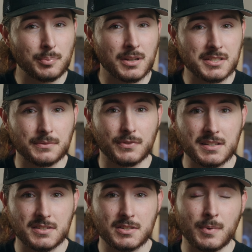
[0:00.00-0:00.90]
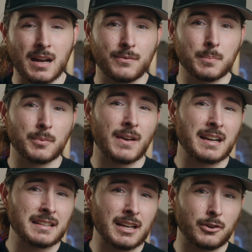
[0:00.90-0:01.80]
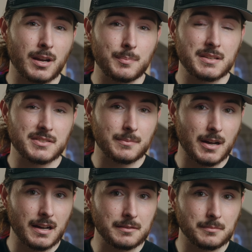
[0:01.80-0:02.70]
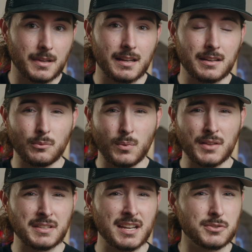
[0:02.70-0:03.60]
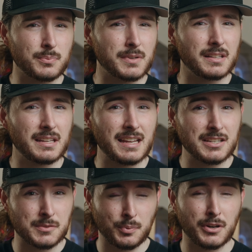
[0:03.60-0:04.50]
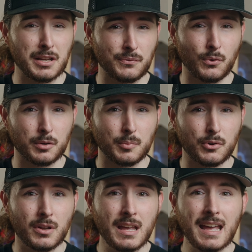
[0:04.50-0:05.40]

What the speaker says: plus to Flexispot for providing that great peace of mind. And while the desk really is pretty affordable,